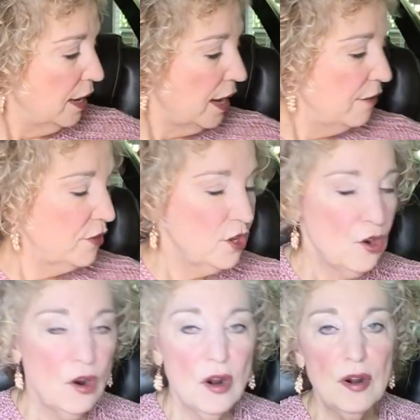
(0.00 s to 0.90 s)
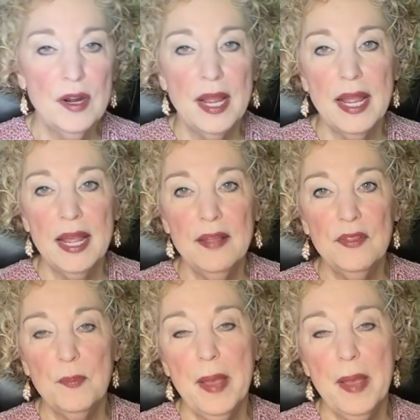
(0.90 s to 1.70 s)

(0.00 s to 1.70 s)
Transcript: I have the yarn and the